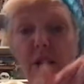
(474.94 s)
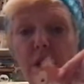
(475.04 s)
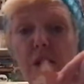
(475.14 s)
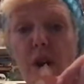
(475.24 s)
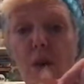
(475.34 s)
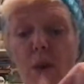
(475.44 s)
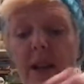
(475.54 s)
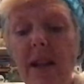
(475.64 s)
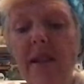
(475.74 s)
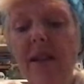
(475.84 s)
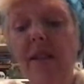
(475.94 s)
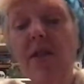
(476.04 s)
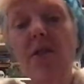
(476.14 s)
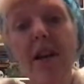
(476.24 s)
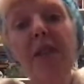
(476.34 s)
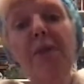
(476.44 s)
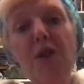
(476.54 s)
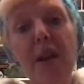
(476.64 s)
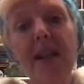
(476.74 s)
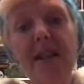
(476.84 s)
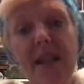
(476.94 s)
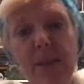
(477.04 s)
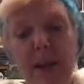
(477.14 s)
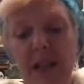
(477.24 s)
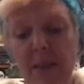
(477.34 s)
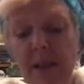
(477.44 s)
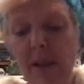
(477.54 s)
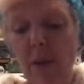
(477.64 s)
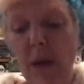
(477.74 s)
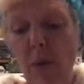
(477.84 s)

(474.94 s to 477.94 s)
So one of the things that Donna's been trying to explain to me is that